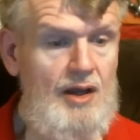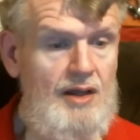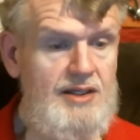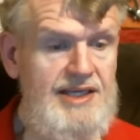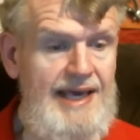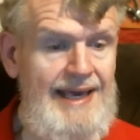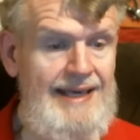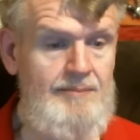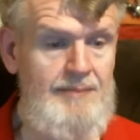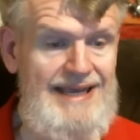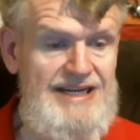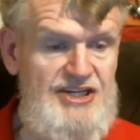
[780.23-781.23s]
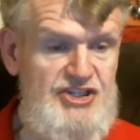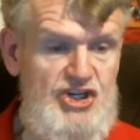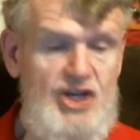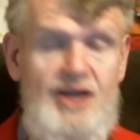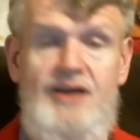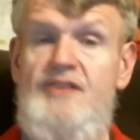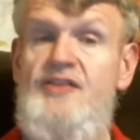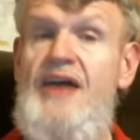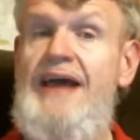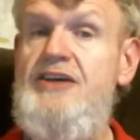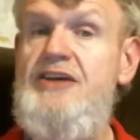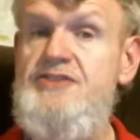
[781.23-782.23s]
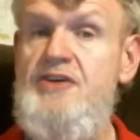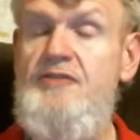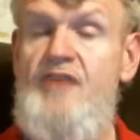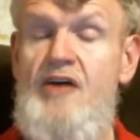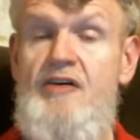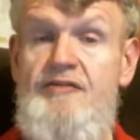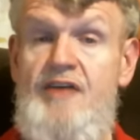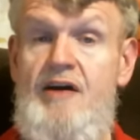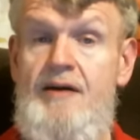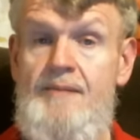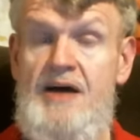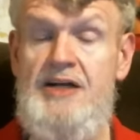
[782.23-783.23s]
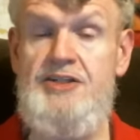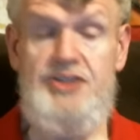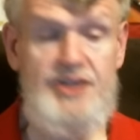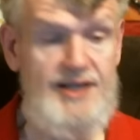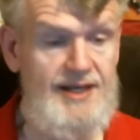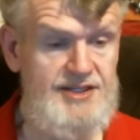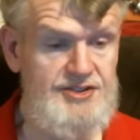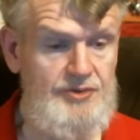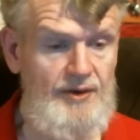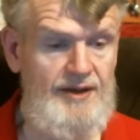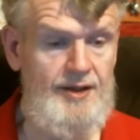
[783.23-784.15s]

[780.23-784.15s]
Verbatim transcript: King Meech. Thank you so very, very much. It is greatly